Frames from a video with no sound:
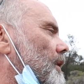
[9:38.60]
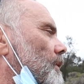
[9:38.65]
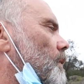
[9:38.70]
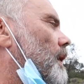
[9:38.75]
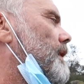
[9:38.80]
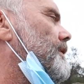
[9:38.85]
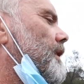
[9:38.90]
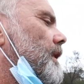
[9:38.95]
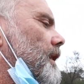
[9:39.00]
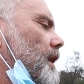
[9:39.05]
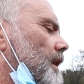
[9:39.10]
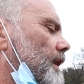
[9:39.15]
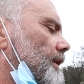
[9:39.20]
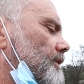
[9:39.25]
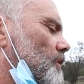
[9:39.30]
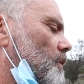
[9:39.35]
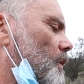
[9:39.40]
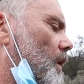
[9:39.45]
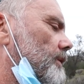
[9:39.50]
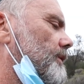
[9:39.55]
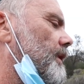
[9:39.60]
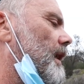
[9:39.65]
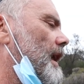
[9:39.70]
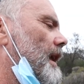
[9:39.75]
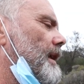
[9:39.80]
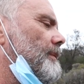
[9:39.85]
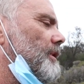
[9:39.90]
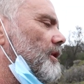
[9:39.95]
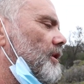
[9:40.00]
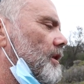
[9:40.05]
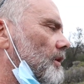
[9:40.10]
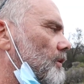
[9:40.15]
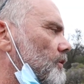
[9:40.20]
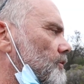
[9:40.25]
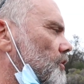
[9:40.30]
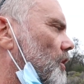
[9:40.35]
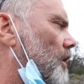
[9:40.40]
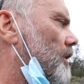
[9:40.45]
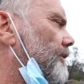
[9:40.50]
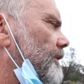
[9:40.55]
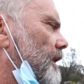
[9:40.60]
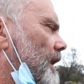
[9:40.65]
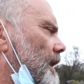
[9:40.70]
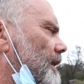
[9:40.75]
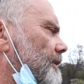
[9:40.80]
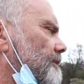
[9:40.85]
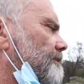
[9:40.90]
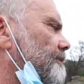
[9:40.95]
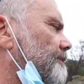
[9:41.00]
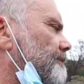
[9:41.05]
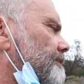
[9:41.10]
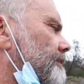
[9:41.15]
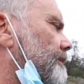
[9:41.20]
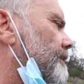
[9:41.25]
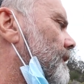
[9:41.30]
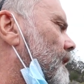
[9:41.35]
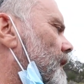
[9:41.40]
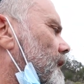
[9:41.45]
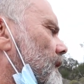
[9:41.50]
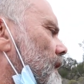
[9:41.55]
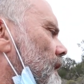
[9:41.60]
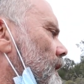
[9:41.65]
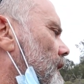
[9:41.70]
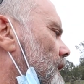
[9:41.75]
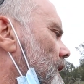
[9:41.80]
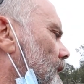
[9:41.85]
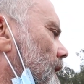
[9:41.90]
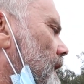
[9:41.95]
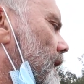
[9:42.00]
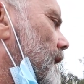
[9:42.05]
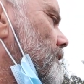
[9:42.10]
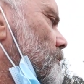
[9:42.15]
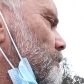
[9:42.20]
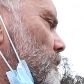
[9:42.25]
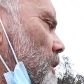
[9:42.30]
when the killing squad came and killed John Dunn, his